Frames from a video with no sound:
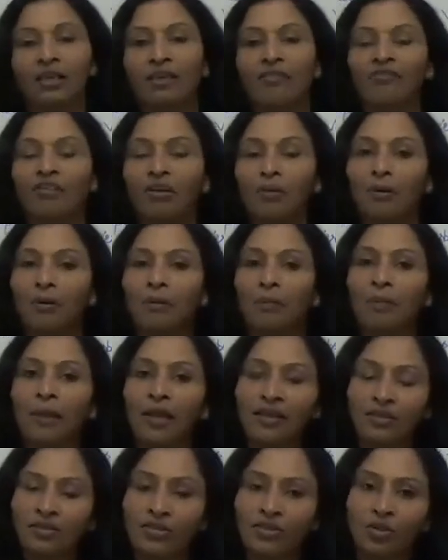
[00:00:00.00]
will be
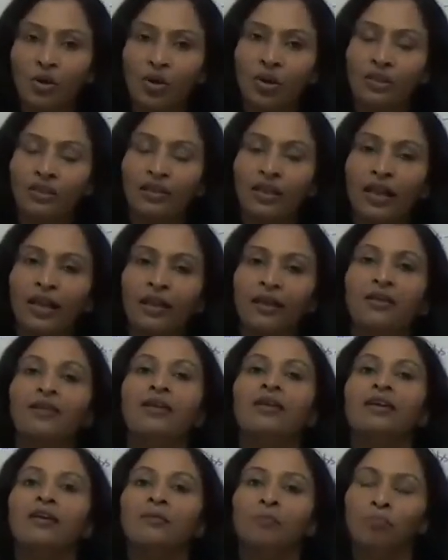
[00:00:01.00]
based on their
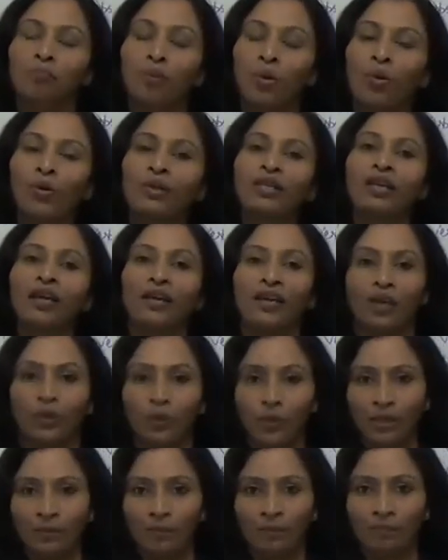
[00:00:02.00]
board
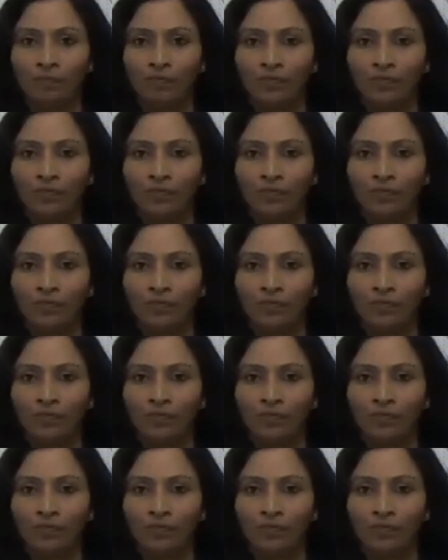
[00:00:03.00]
curriculum.